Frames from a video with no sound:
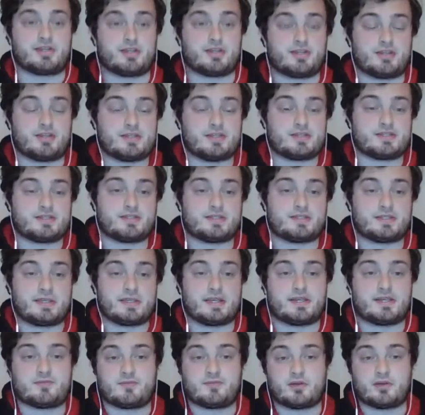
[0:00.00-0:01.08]
I think
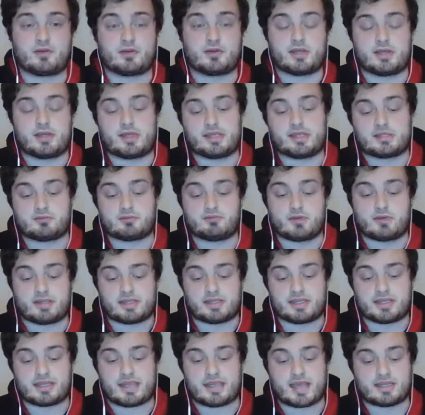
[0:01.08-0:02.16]
City have got it. It's
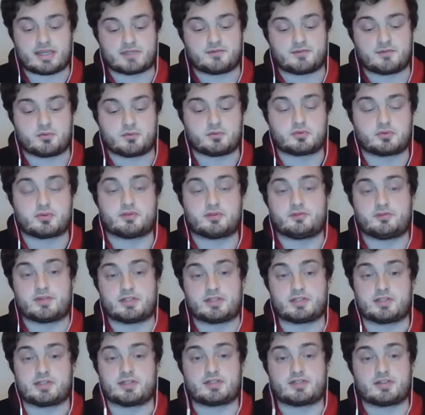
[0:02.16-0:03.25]
really a case of who's going to
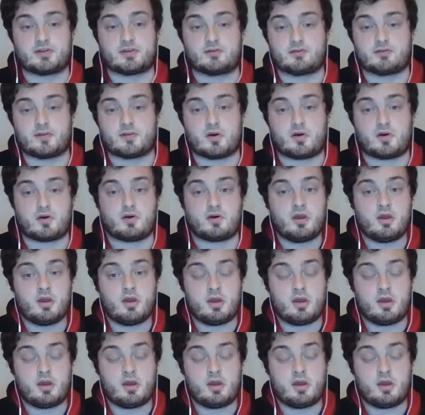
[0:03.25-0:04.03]
finish in the top four.